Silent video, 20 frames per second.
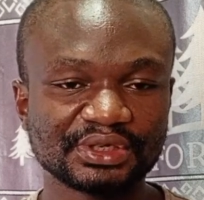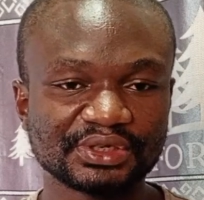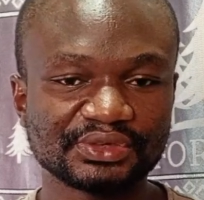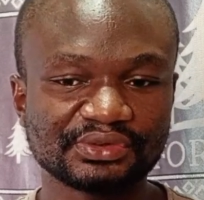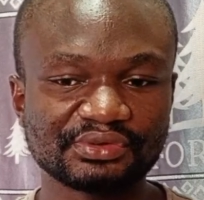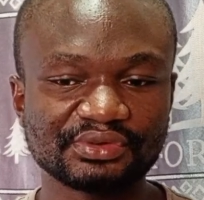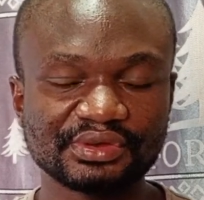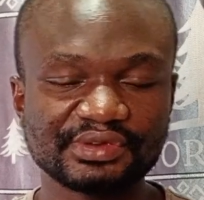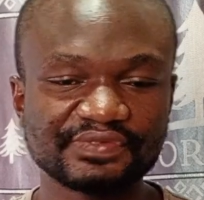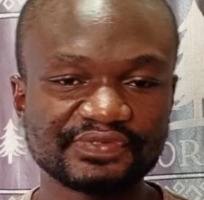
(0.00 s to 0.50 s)

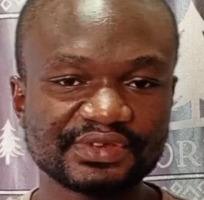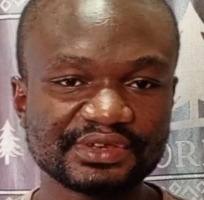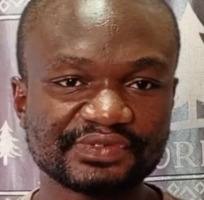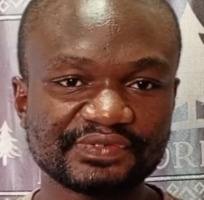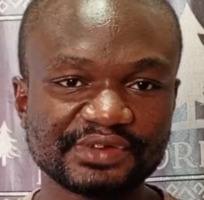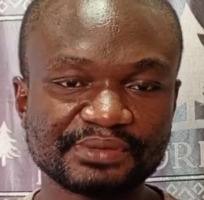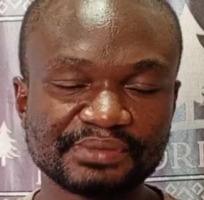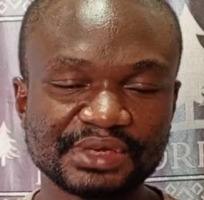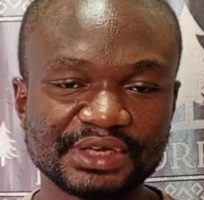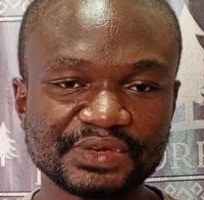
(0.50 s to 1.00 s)
So if this
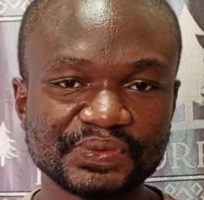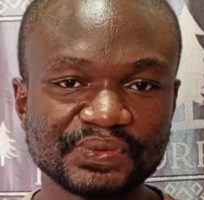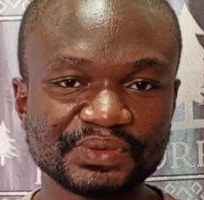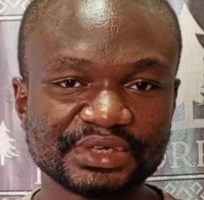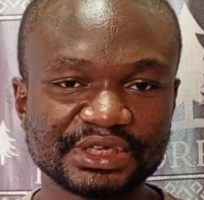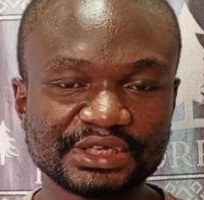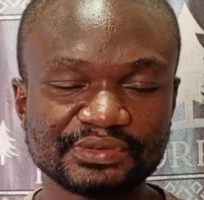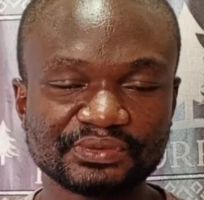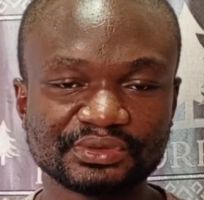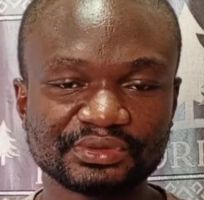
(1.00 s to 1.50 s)
family, I know
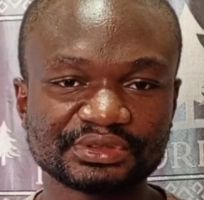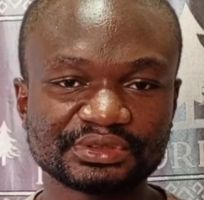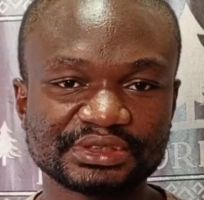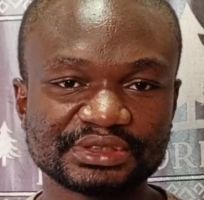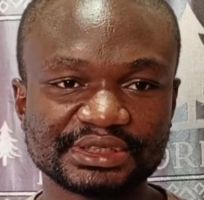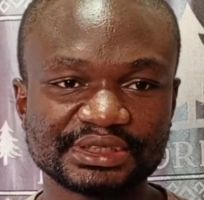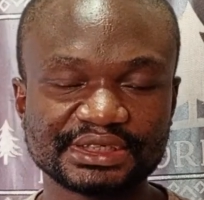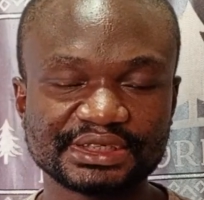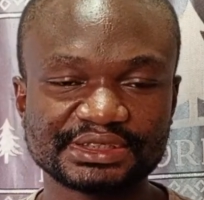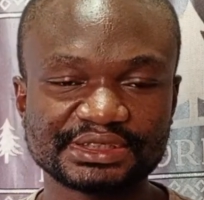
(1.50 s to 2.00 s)
they want
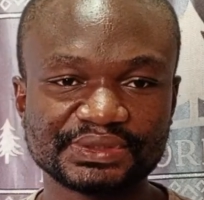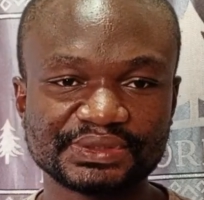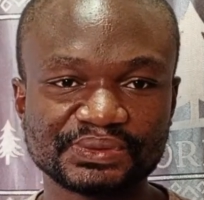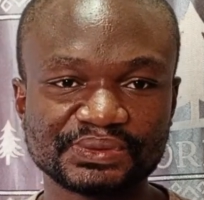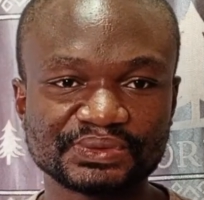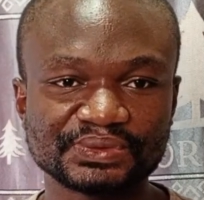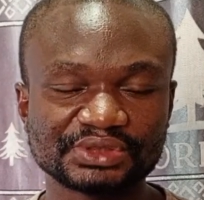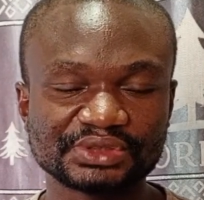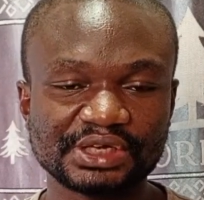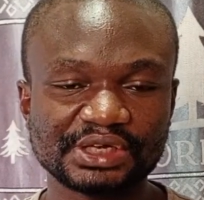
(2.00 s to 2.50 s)
the thirty
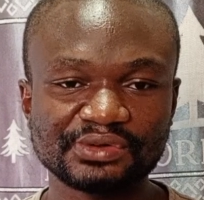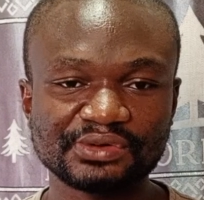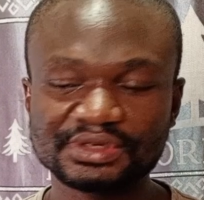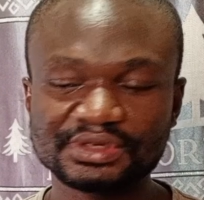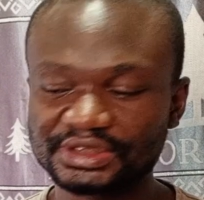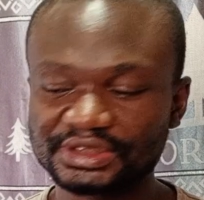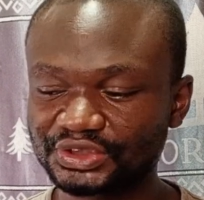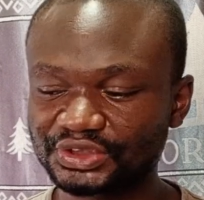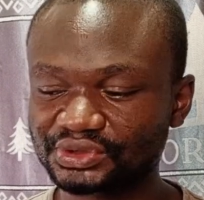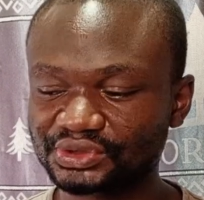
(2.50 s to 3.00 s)
kilos, I
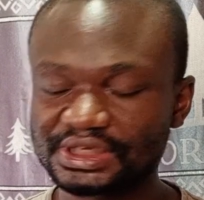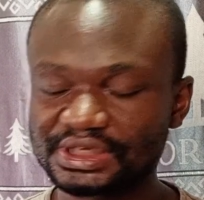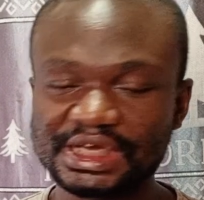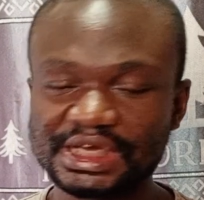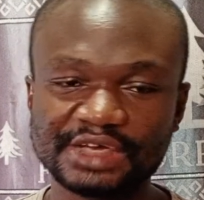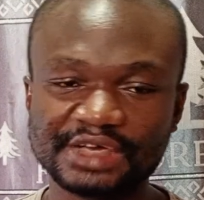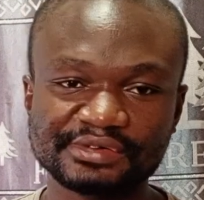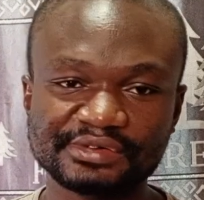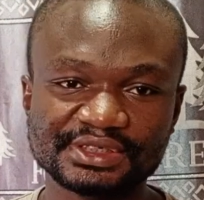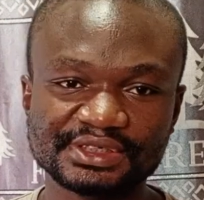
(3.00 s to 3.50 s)
always ensure that I
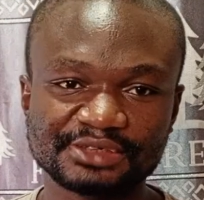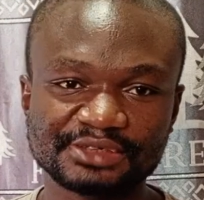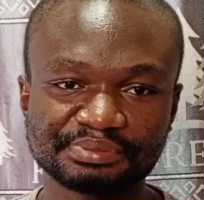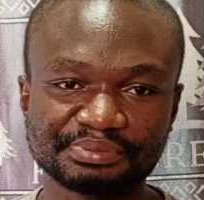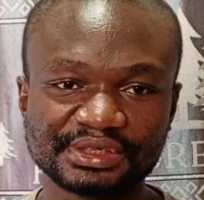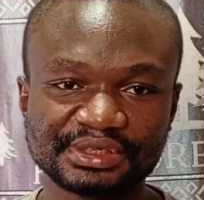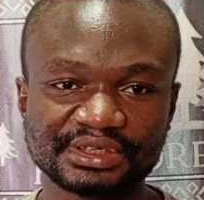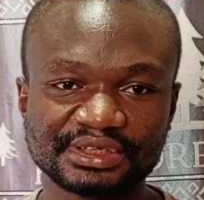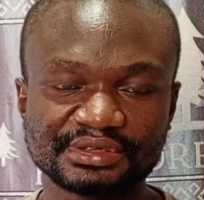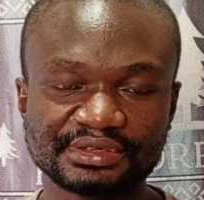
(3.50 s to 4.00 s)
raise a
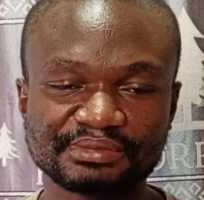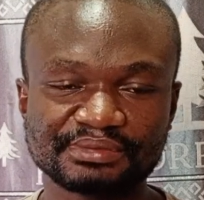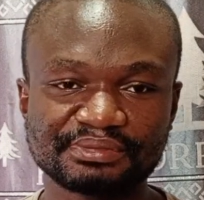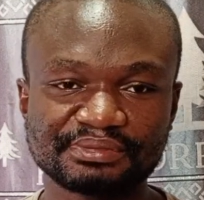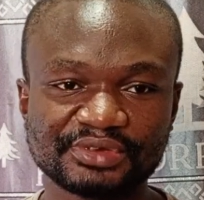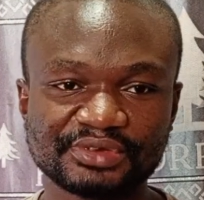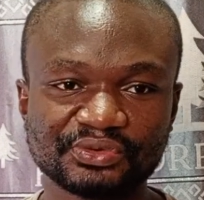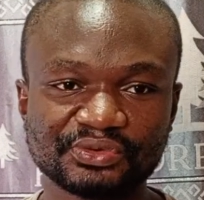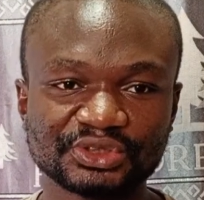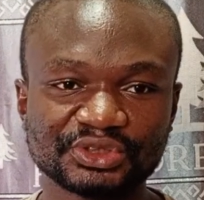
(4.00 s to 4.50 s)
pig
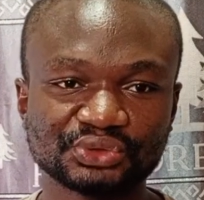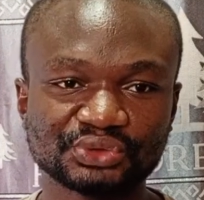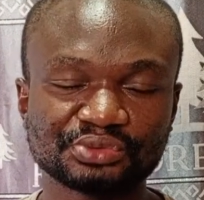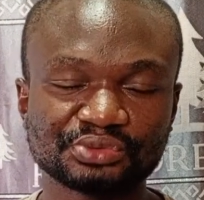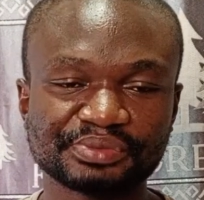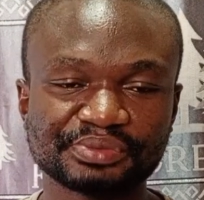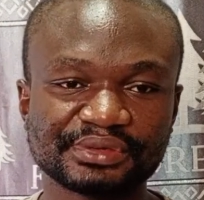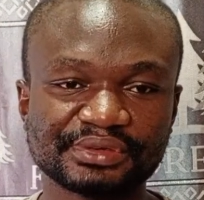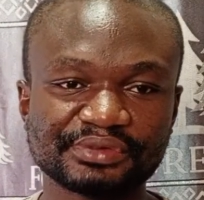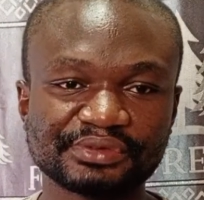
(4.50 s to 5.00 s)
which will
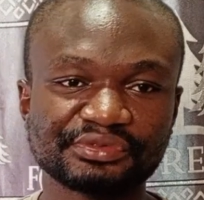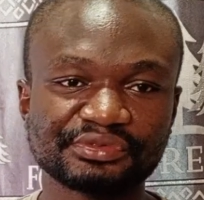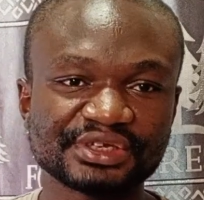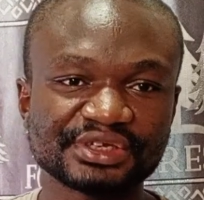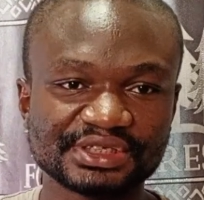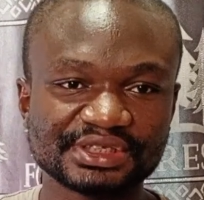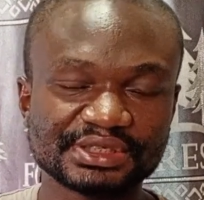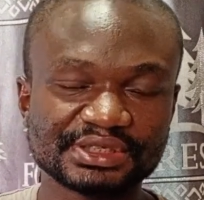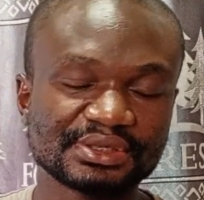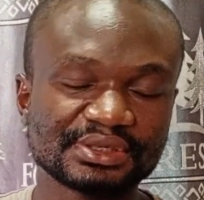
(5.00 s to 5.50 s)
be
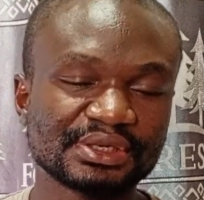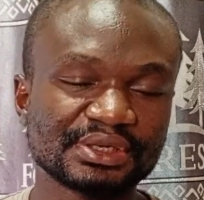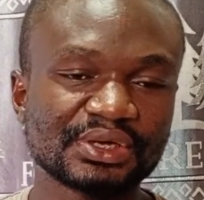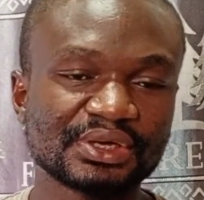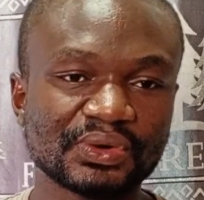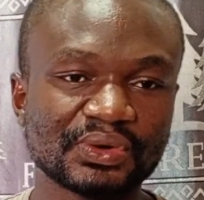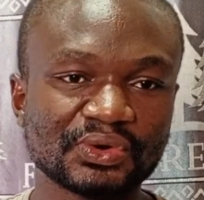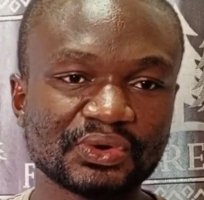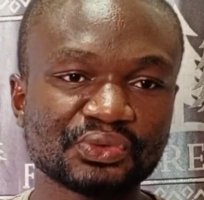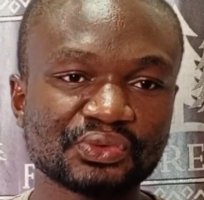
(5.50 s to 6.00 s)
ready
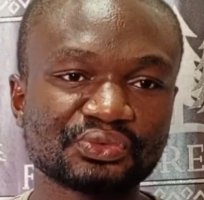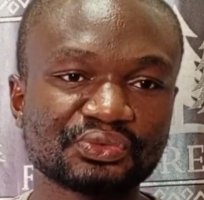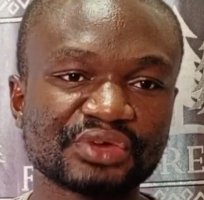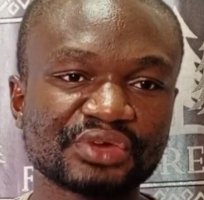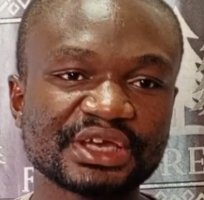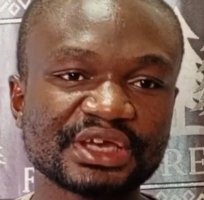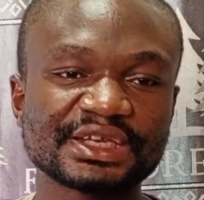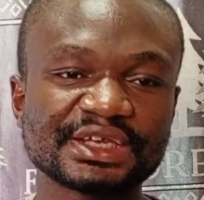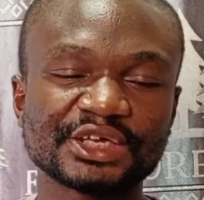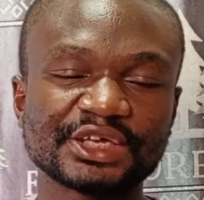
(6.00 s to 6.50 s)
or will
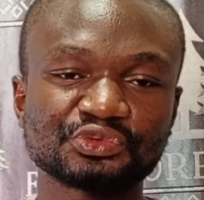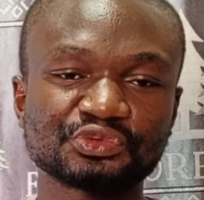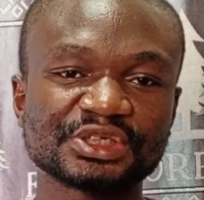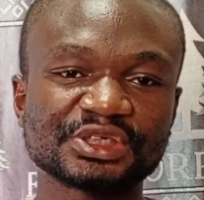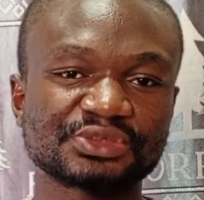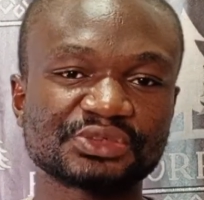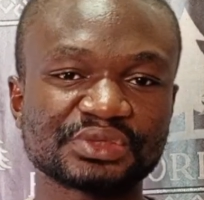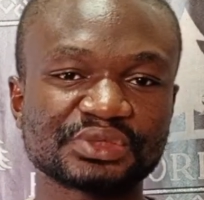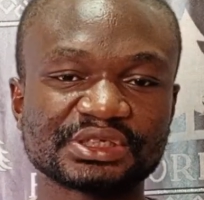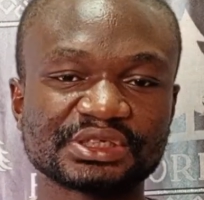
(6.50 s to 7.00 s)
gain that
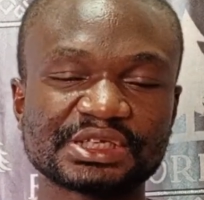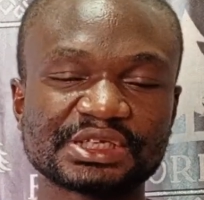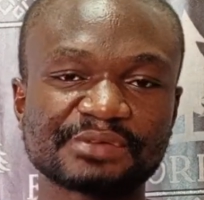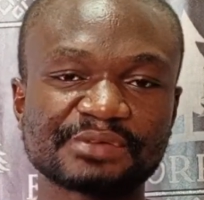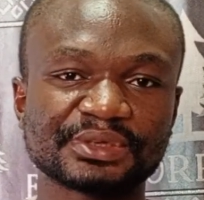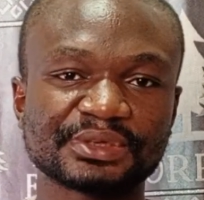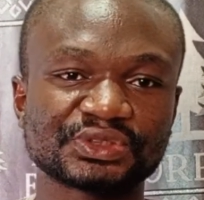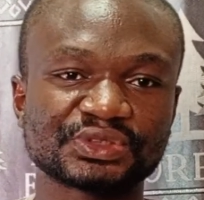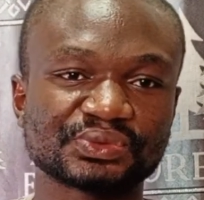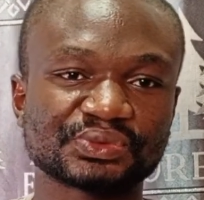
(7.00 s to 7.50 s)
weight within that
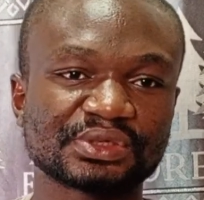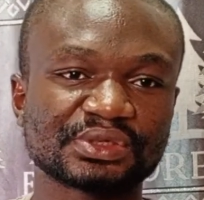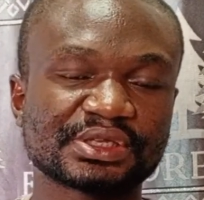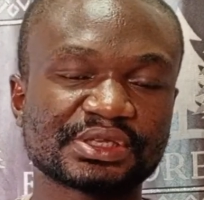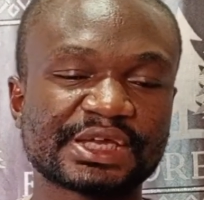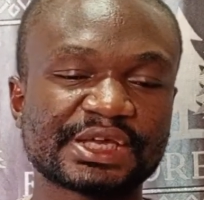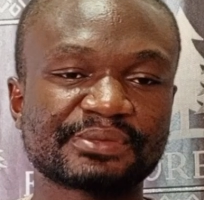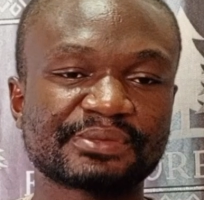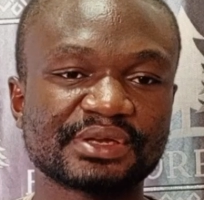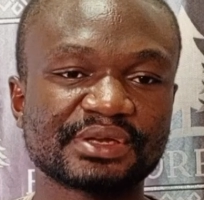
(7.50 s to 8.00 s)
particular
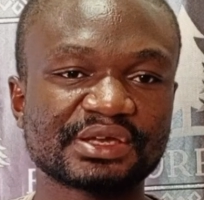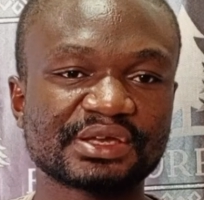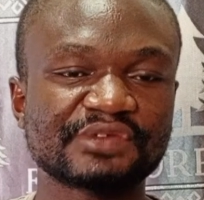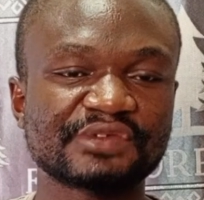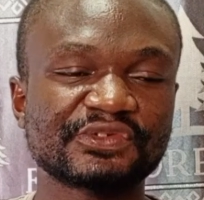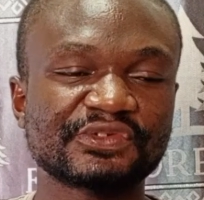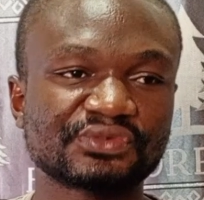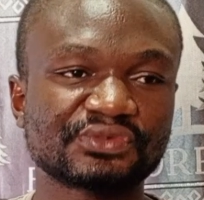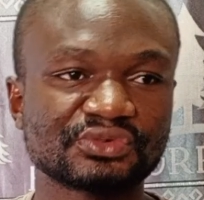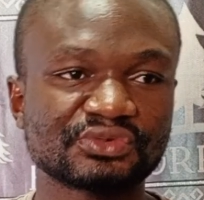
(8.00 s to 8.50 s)
time, and I give
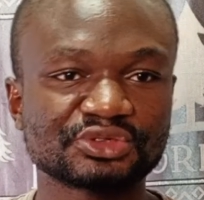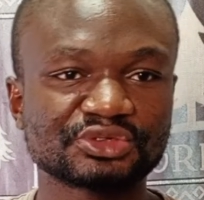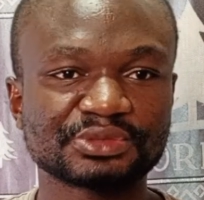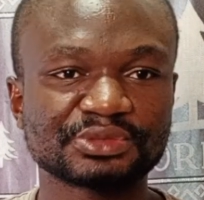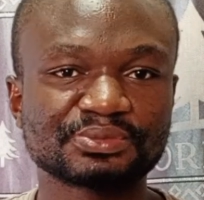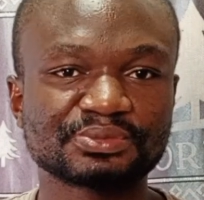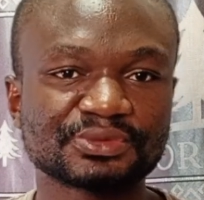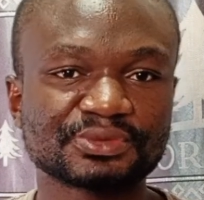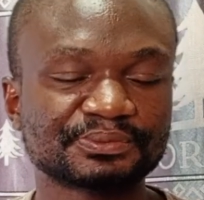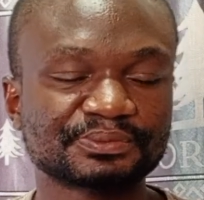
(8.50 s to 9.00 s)
it to those
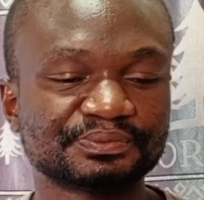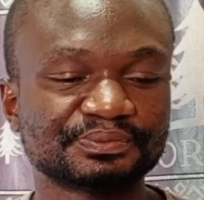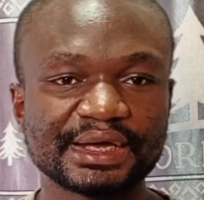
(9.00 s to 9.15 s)
people.